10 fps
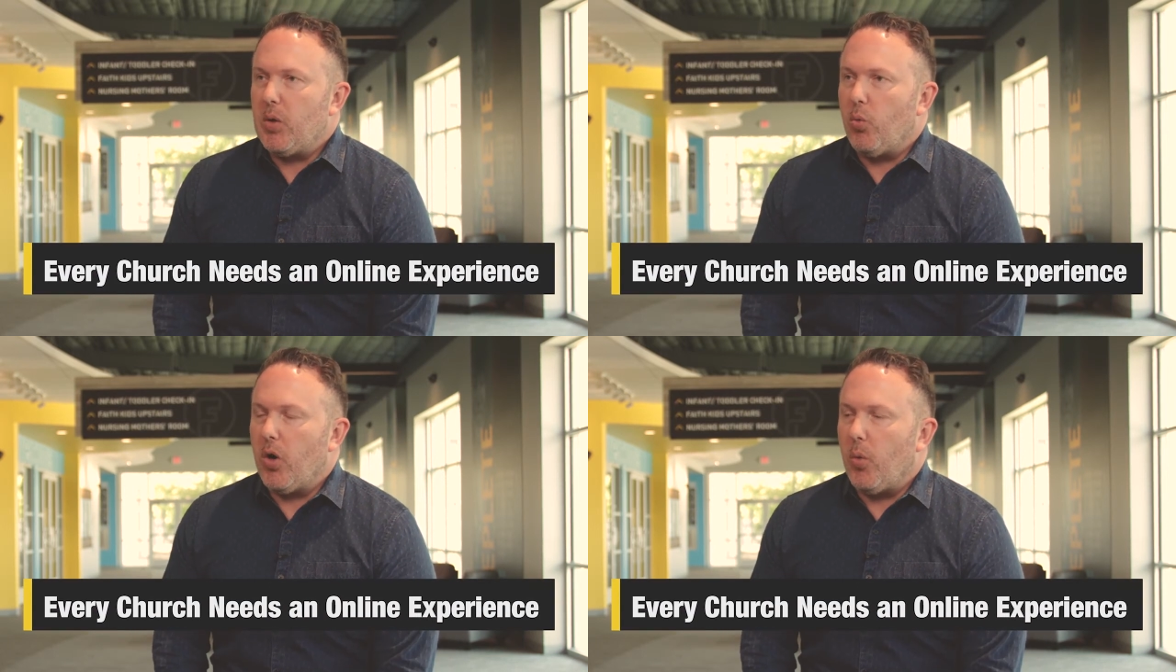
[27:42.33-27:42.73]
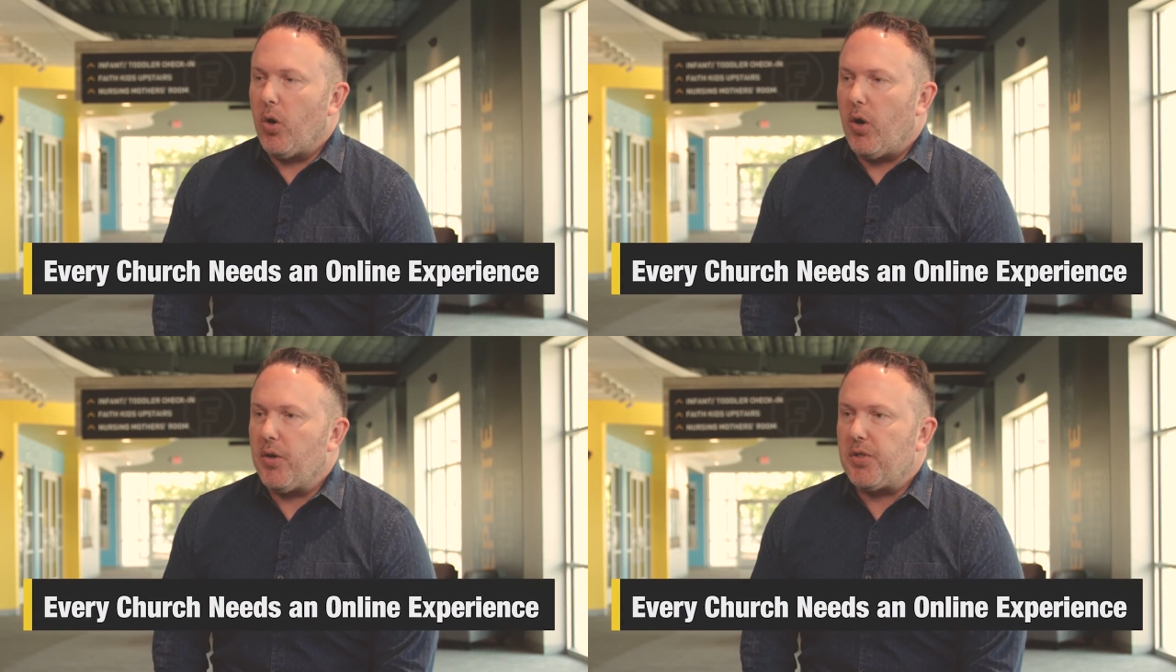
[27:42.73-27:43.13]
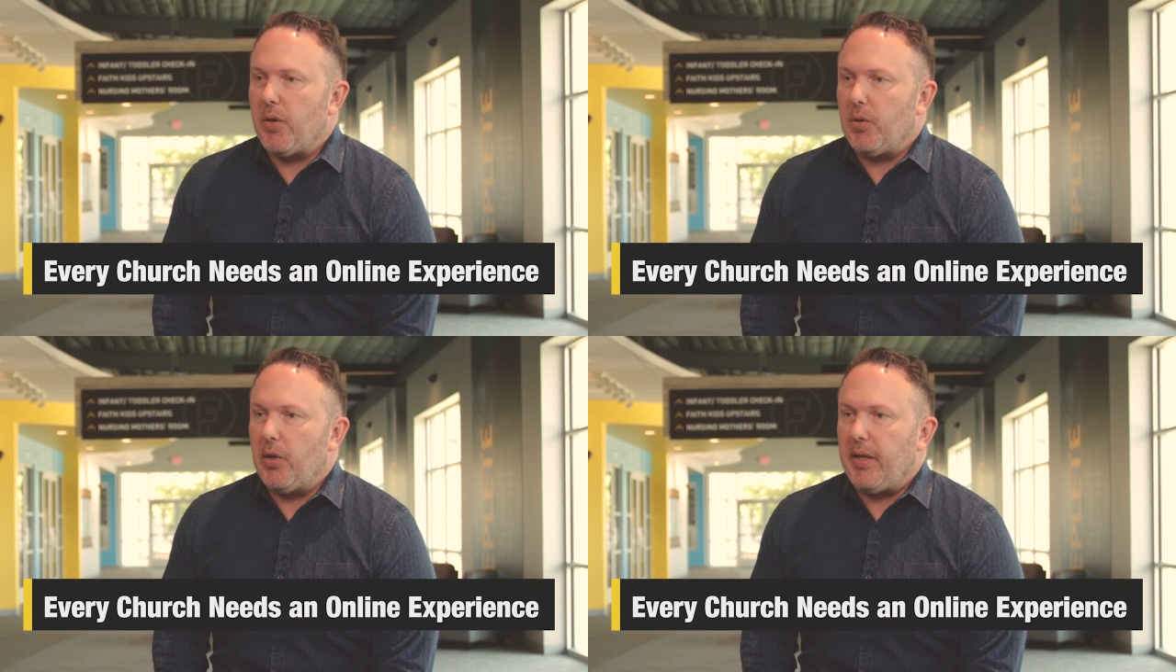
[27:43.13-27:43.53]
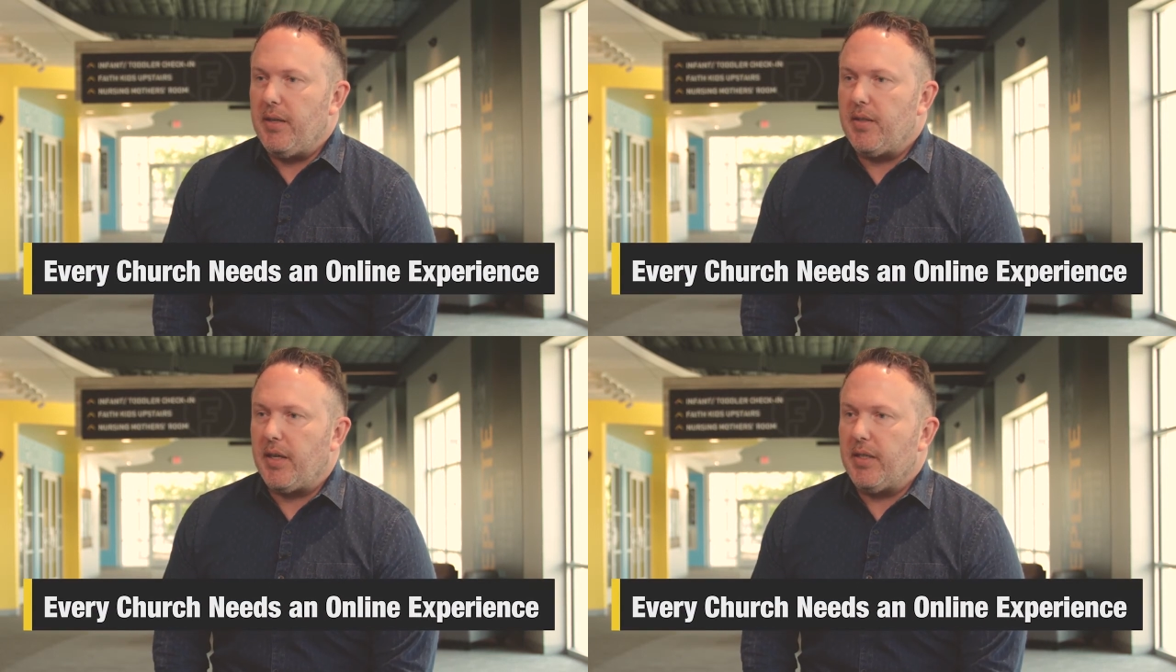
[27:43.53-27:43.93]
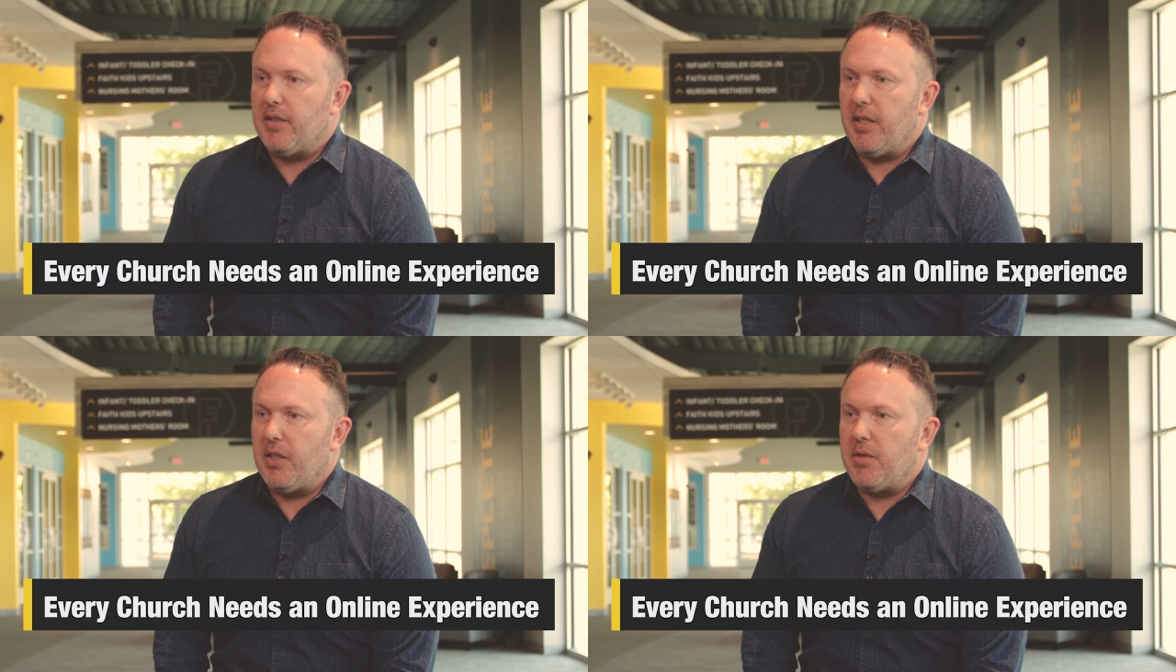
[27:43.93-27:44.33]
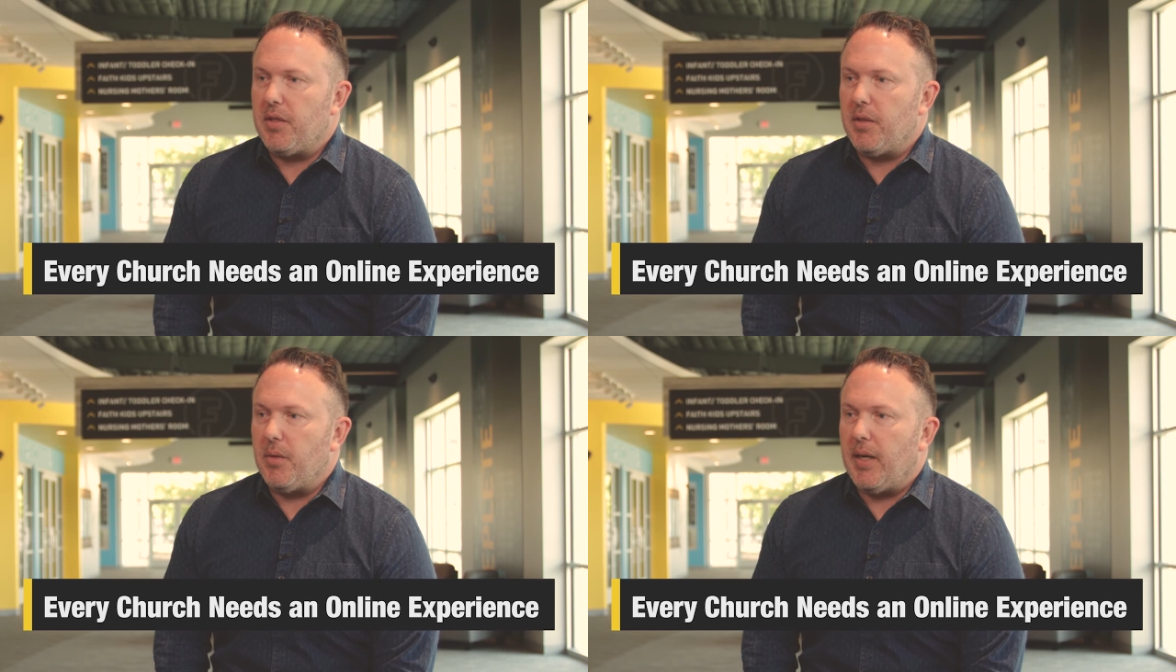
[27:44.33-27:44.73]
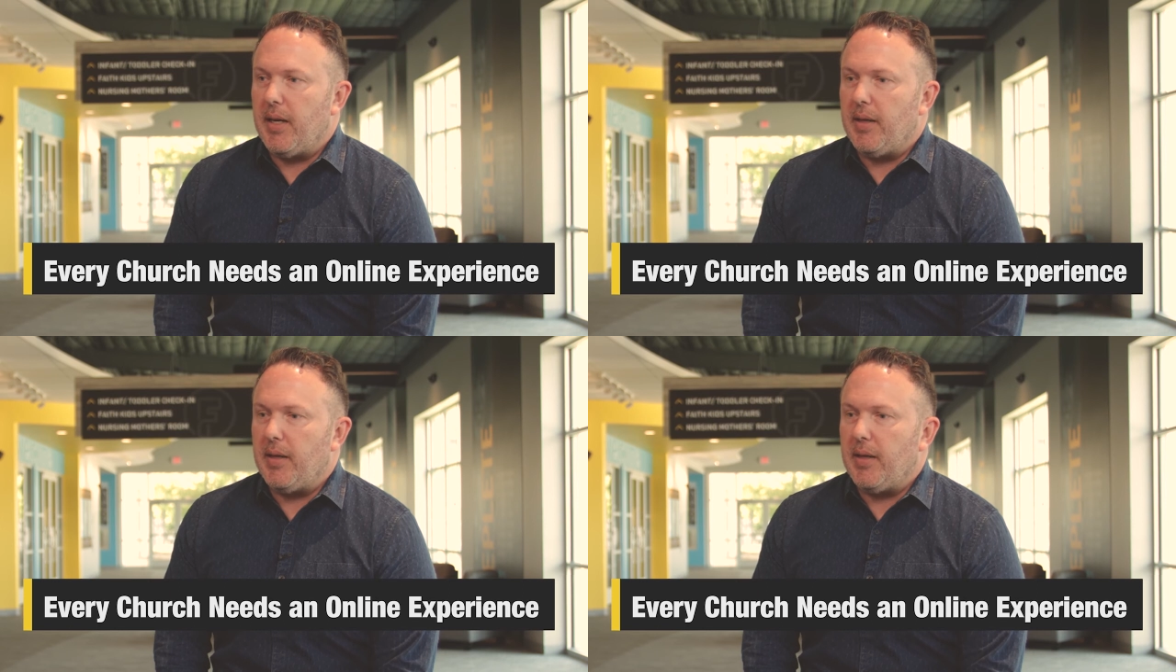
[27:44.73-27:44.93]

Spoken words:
We're also looking to continue to